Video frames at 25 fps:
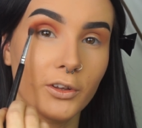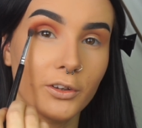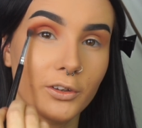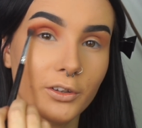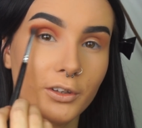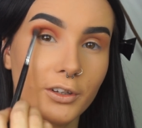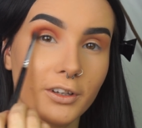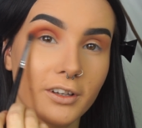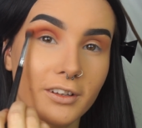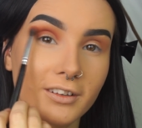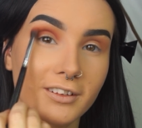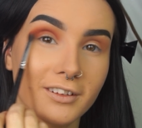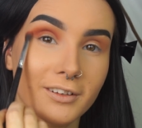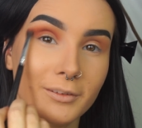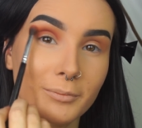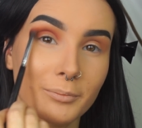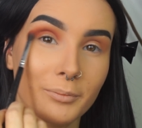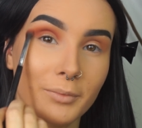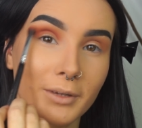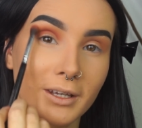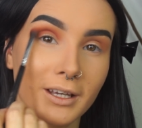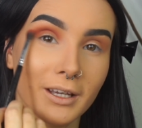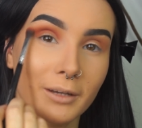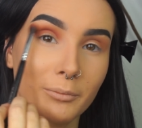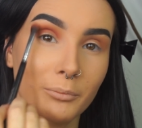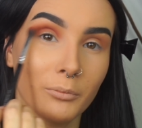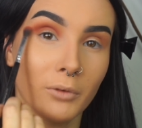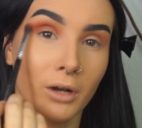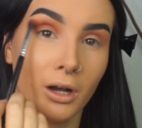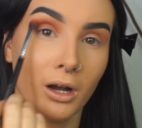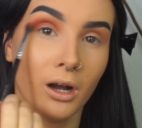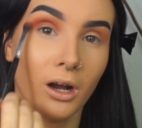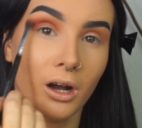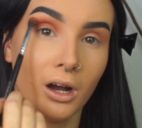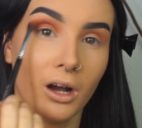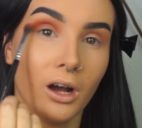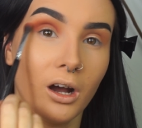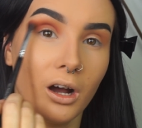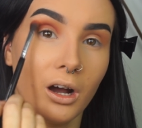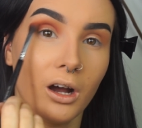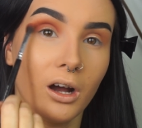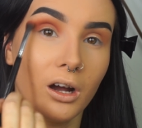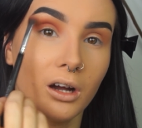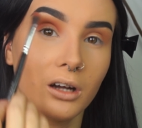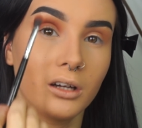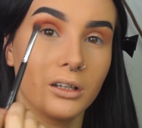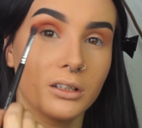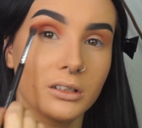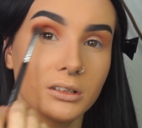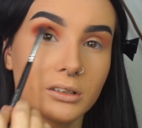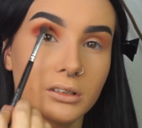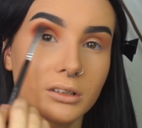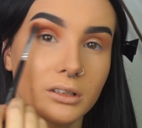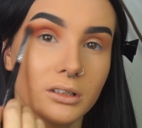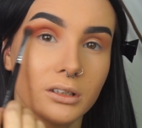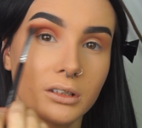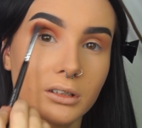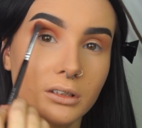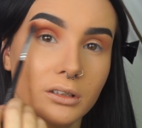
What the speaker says: Look at this pigment.